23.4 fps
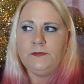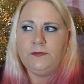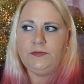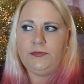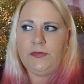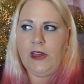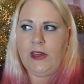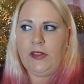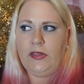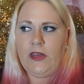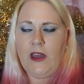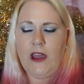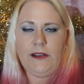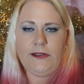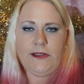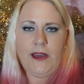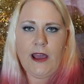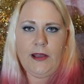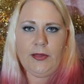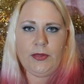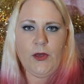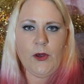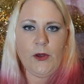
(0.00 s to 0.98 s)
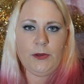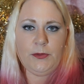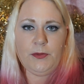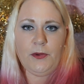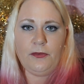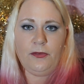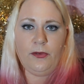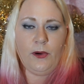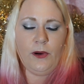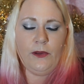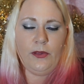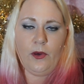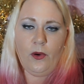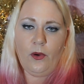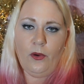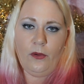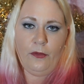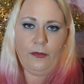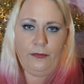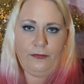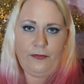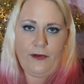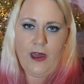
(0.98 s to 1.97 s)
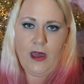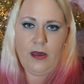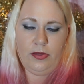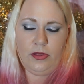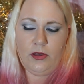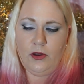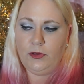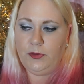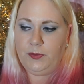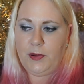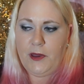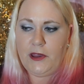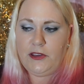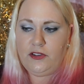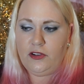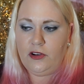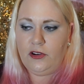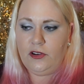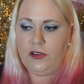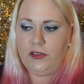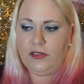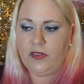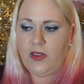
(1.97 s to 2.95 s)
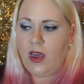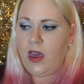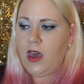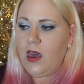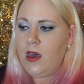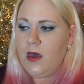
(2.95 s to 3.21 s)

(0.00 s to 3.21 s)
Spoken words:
Did they take those before the whole those pictures,